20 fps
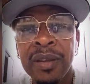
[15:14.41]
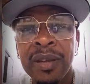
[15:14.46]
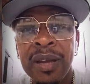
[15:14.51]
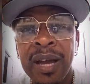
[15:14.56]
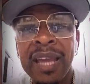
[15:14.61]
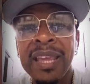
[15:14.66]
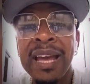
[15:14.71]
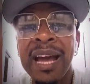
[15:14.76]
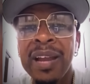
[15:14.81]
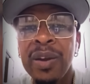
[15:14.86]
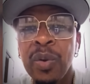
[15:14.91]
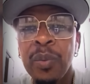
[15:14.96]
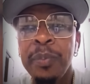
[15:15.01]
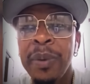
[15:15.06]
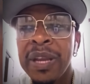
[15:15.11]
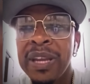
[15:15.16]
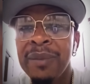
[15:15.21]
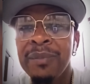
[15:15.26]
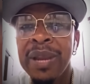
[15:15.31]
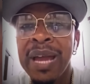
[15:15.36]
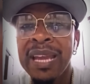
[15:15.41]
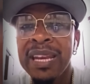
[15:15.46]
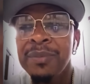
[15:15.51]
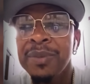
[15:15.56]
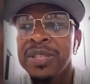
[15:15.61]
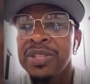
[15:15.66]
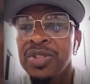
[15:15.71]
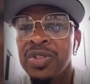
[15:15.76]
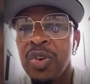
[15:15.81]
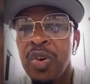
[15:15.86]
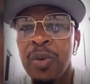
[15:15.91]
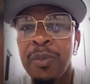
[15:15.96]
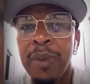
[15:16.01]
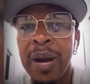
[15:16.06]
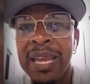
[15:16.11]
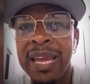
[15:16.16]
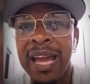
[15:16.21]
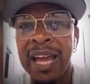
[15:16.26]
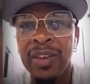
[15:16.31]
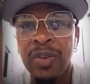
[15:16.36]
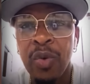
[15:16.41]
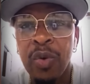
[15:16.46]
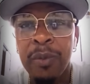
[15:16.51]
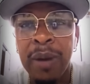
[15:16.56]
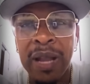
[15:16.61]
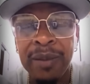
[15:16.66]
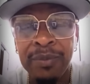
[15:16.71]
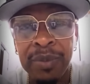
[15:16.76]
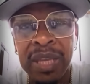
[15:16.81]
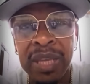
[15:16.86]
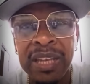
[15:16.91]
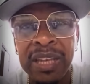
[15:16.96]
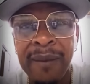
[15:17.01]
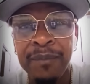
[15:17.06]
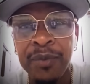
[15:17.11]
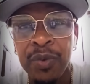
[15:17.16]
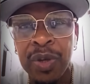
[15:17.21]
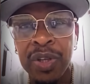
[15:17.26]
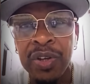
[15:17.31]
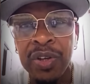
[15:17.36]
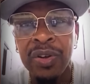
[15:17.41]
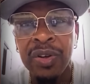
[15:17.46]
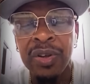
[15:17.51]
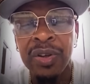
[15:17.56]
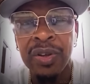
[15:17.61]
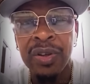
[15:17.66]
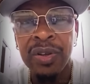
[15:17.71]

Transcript: And you look on them like them is nobody, a human being them too, you know.